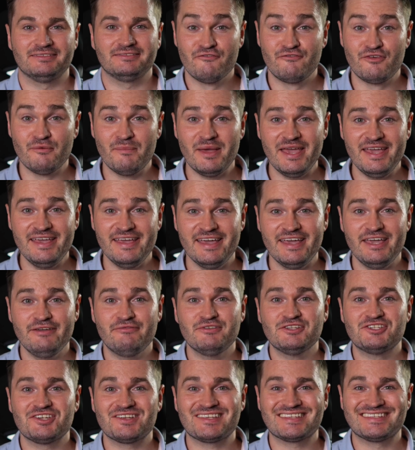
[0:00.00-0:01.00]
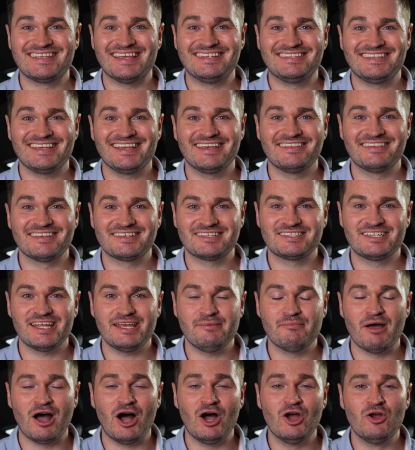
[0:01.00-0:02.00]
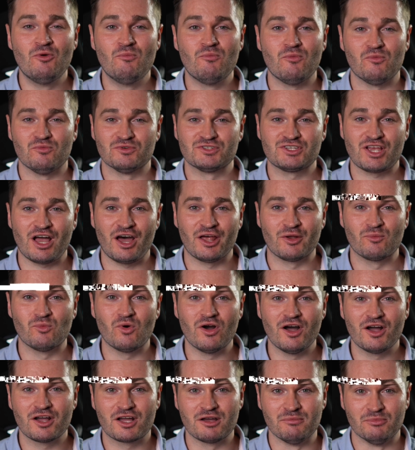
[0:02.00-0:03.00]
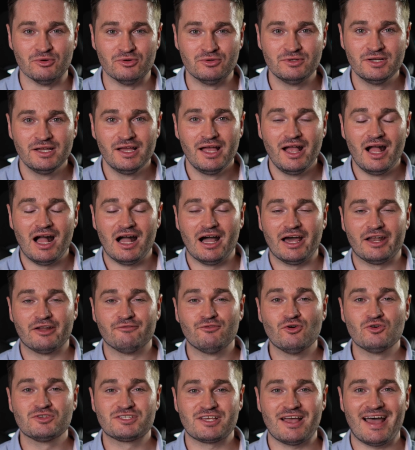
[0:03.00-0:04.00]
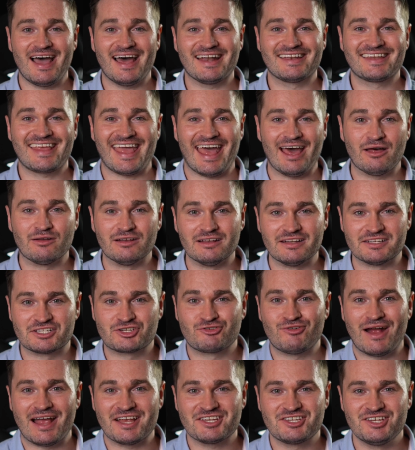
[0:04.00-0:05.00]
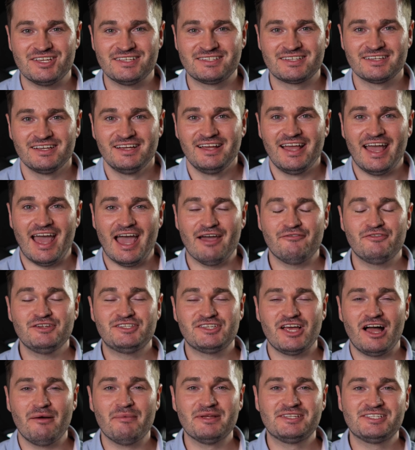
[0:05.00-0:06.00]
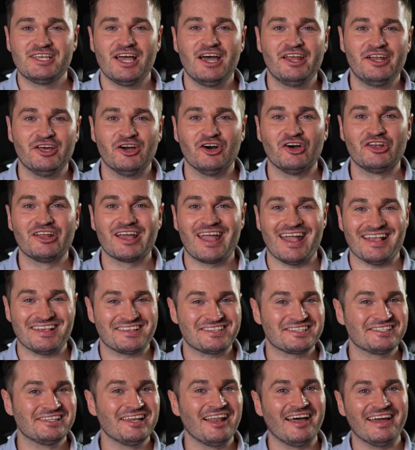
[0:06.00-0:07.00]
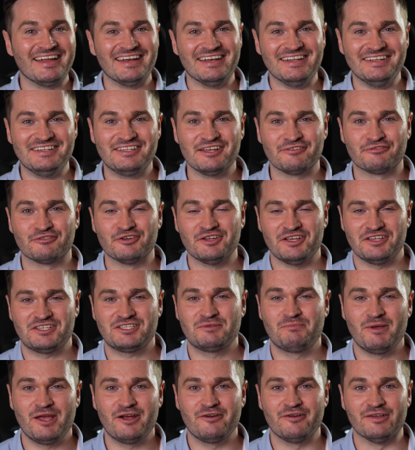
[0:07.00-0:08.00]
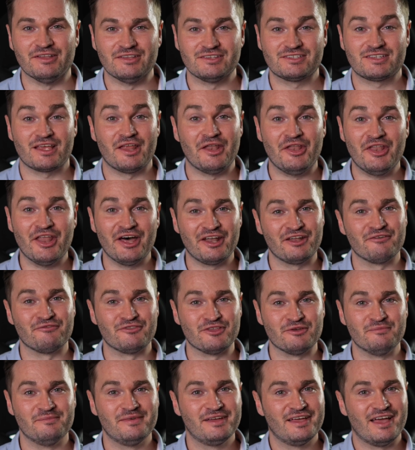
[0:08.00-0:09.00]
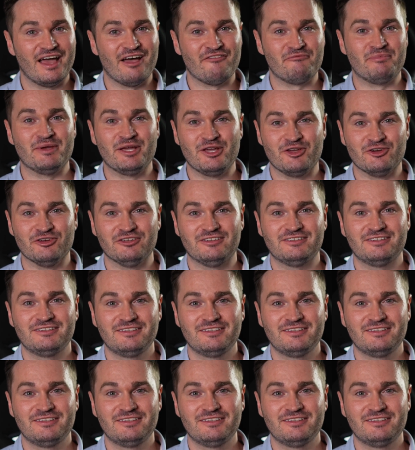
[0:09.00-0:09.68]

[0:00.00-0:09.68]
For me, even just sitting in the Steam Home was unworkable. And I've also had countless crashes. Every time I turn it on, I get a slightly different experience. None of them have been good.